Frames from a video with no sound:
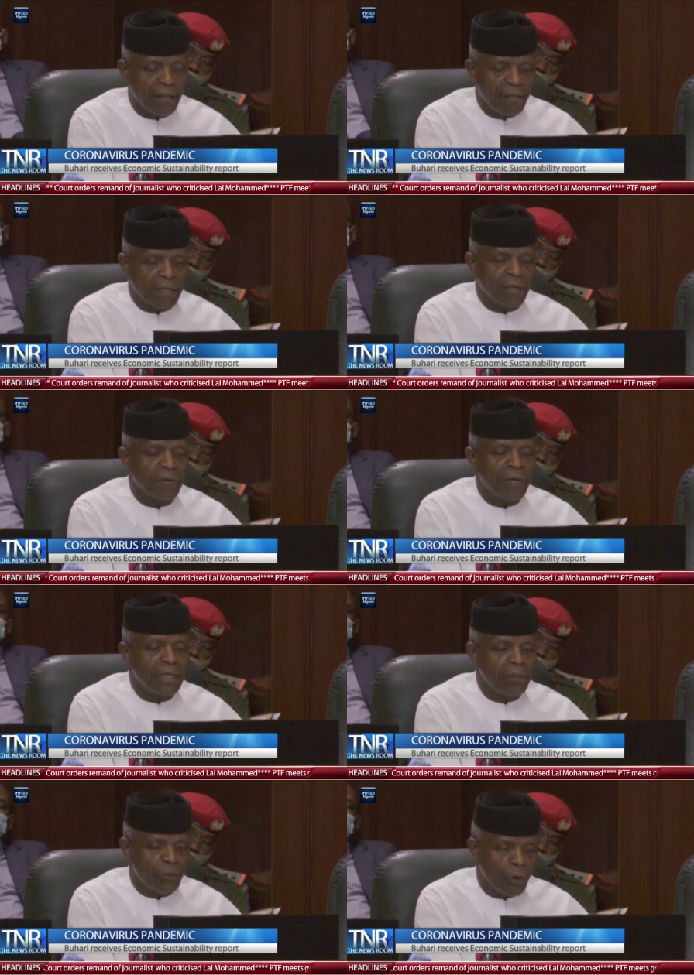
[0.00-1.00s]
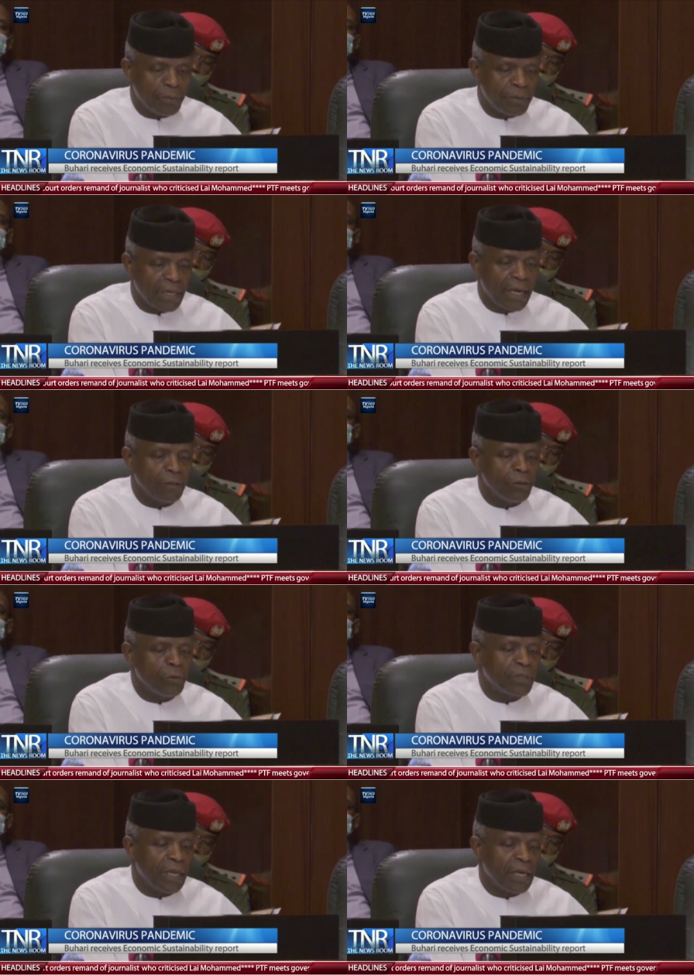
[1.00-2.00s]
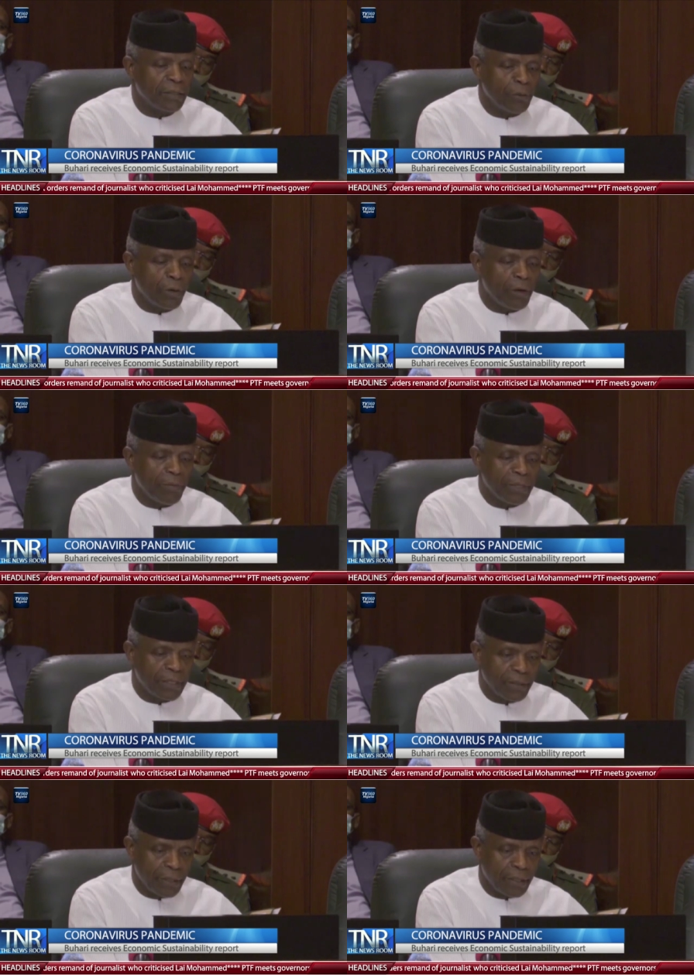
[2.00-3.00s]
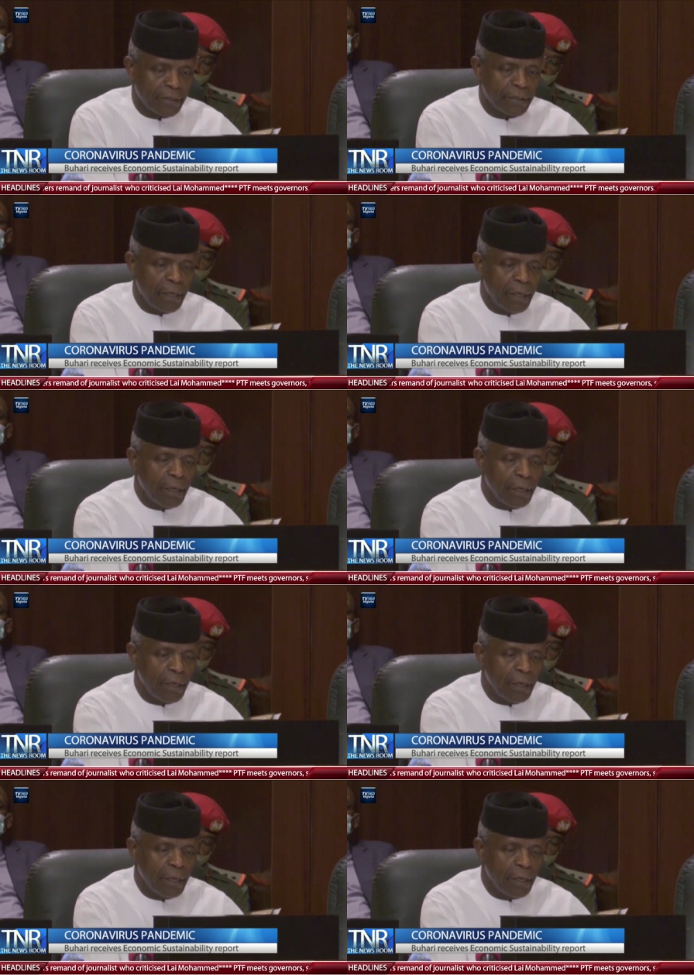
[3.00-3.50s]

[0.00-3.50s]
that create jobs and utilize local materials.